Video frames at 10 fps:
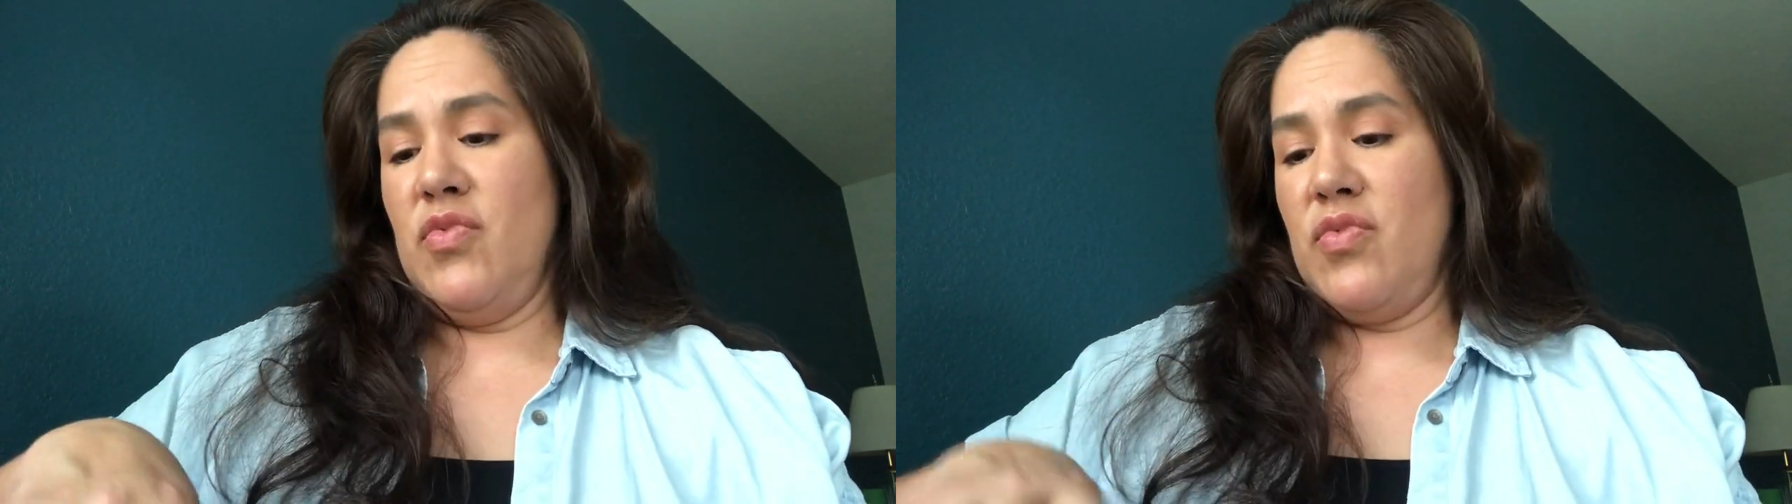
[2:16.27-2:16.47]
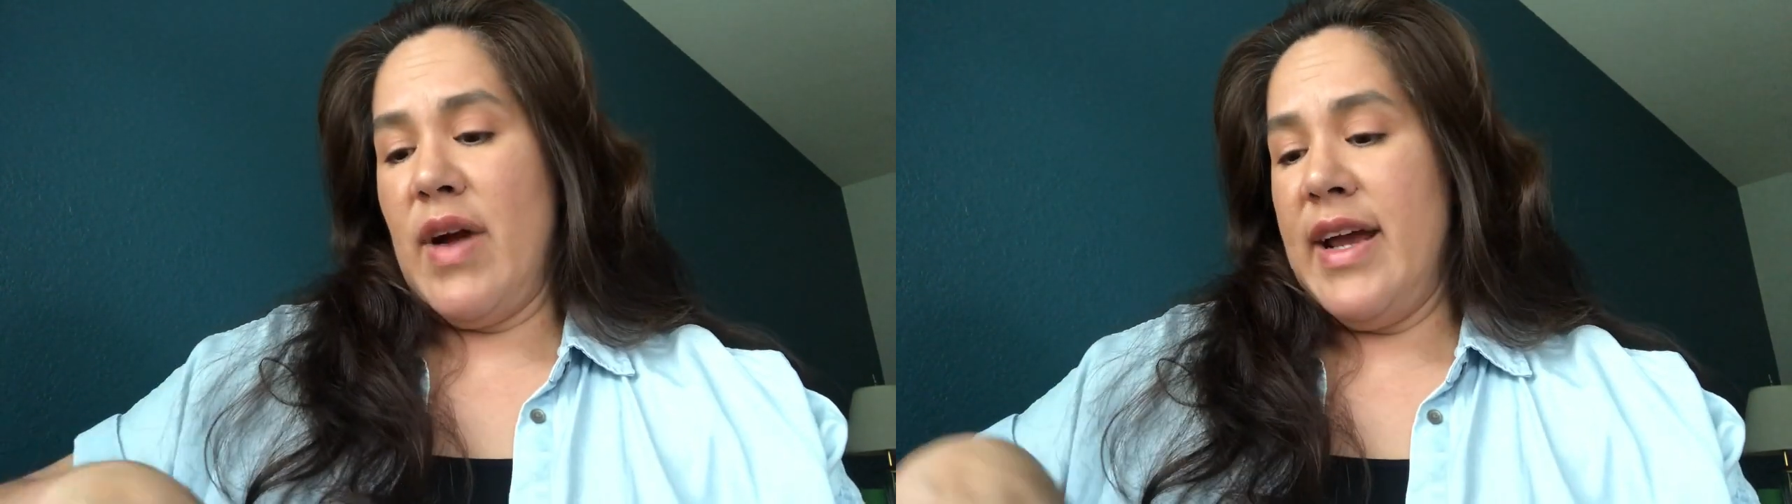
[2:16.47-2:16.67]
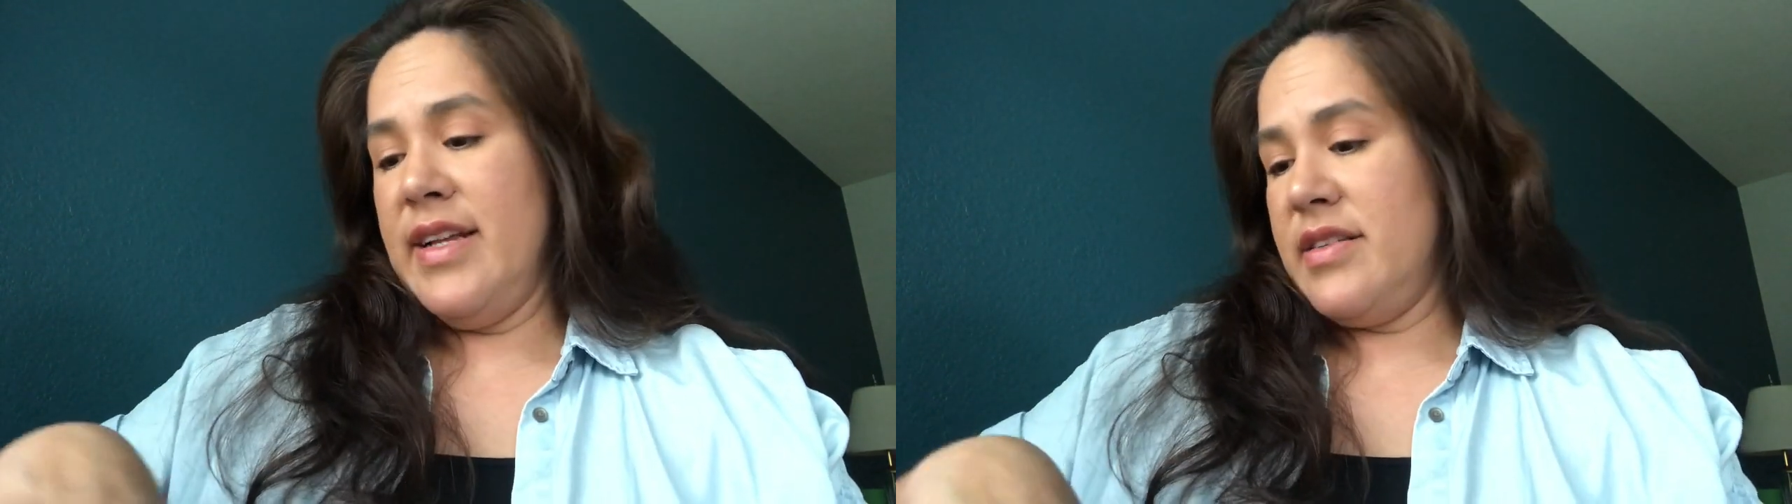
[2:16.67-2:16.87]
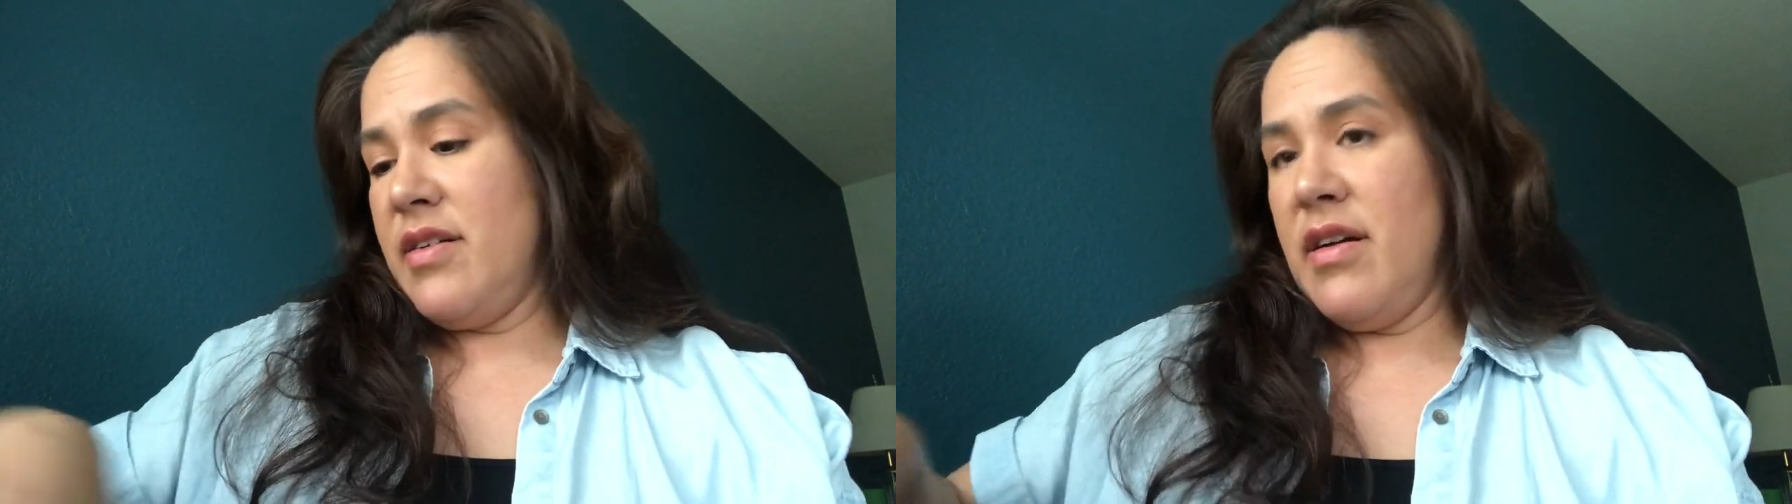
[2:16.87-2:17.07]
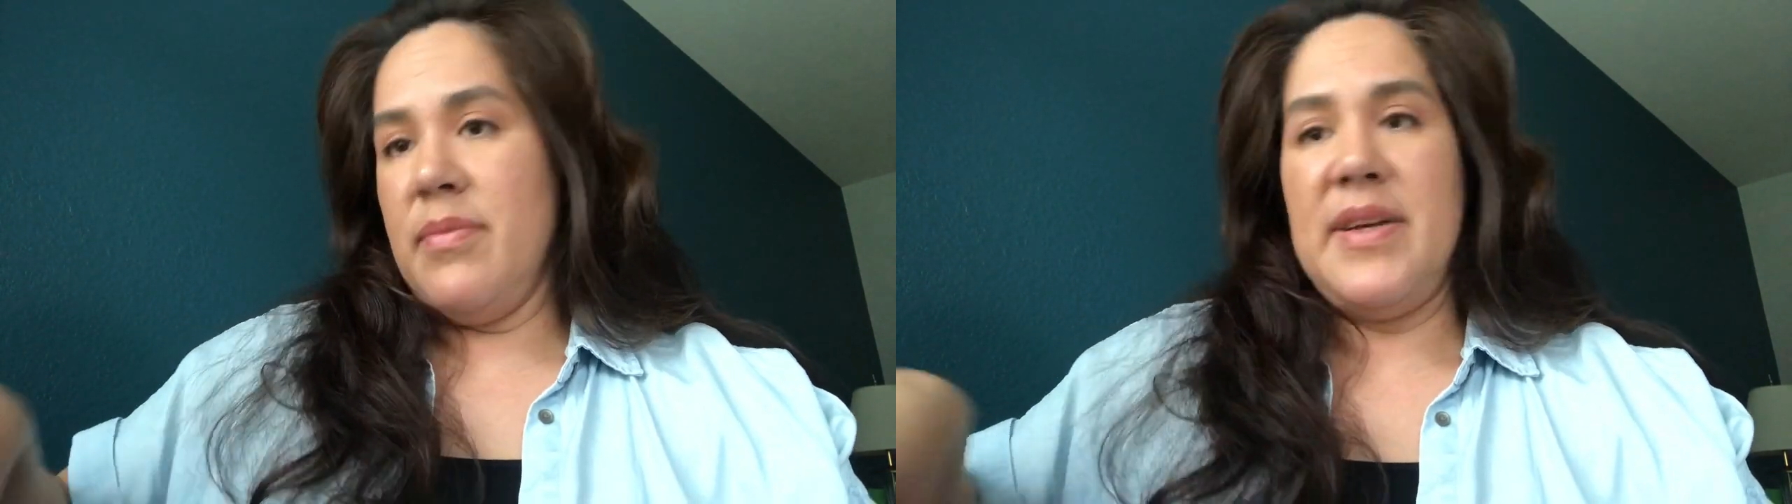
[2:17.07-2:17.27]
write
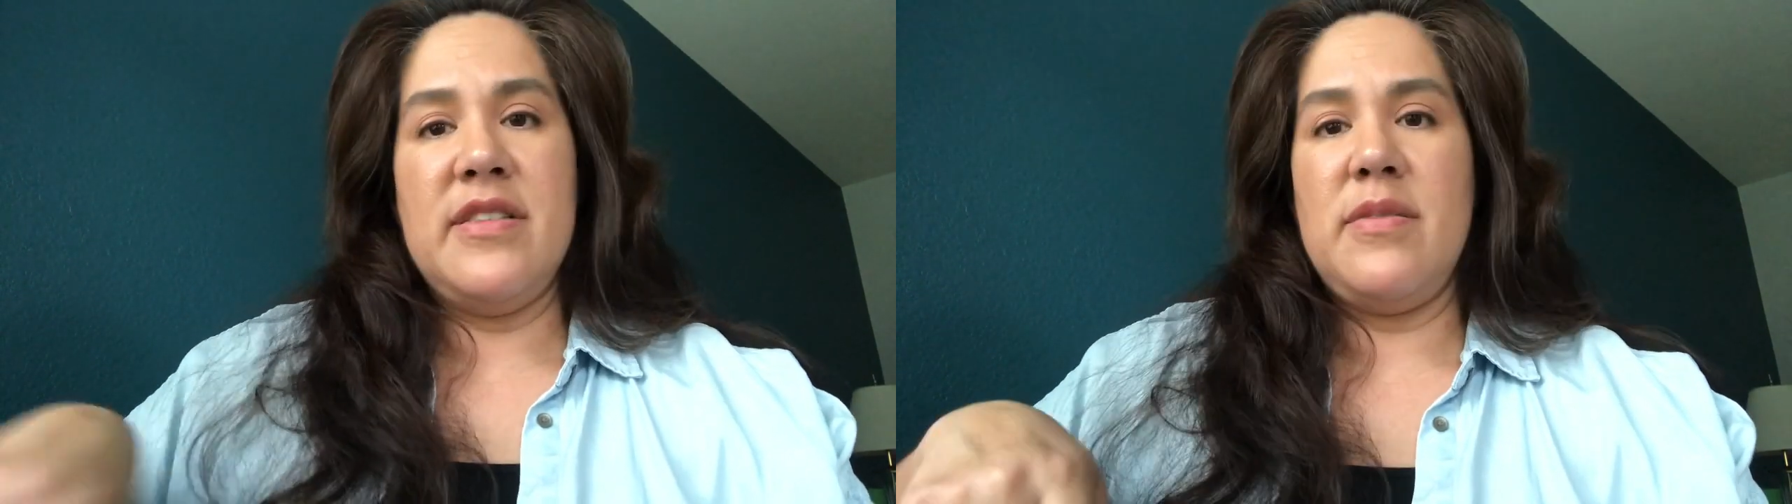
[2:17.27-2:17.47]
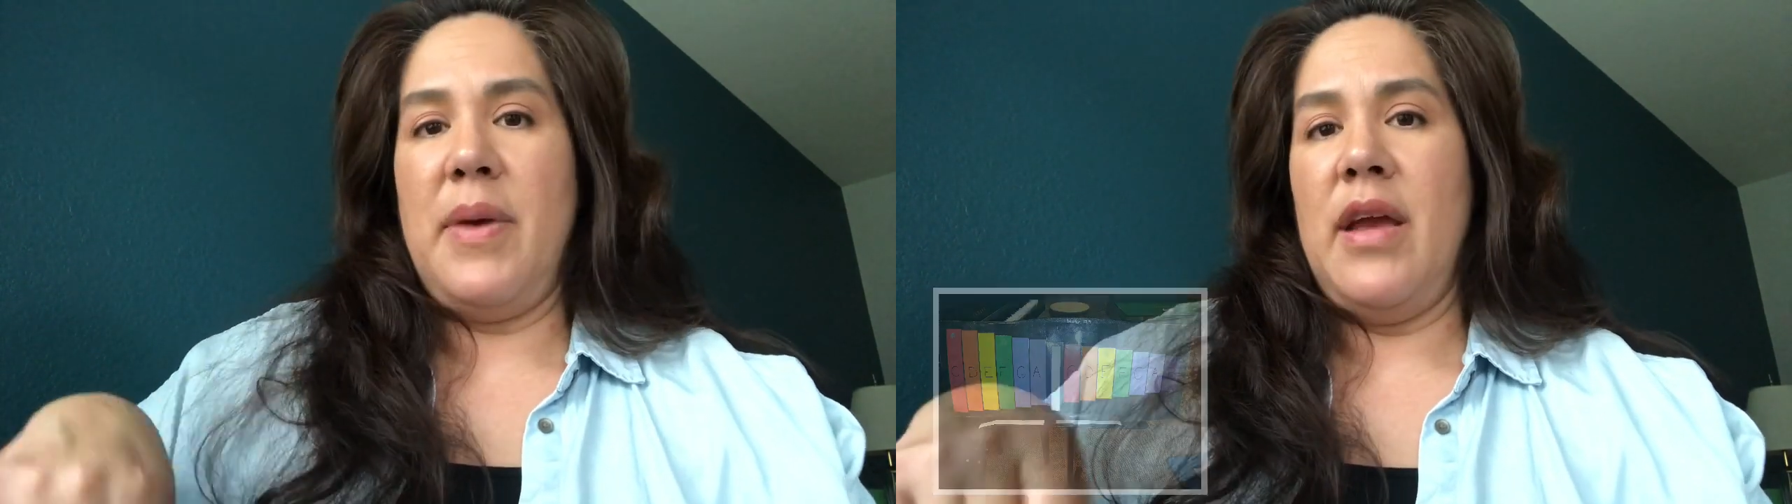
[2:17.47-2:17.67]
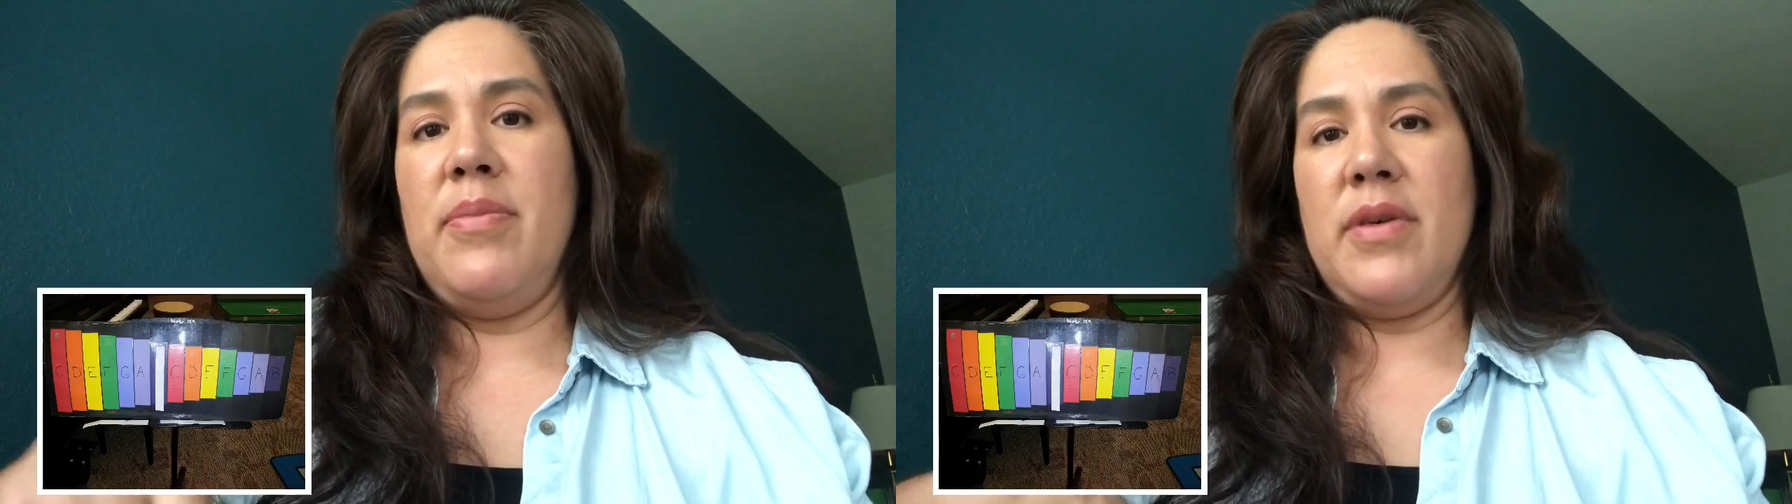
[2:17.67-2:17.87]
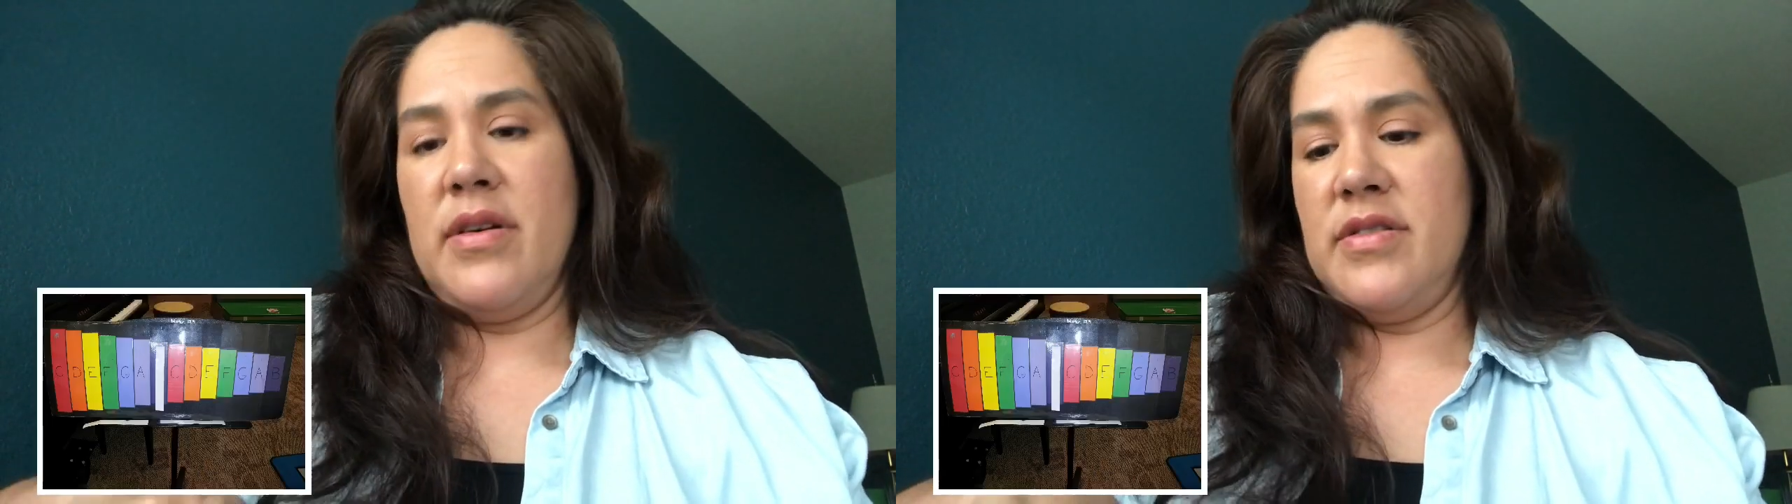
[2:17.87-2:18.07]
on a piece of paper,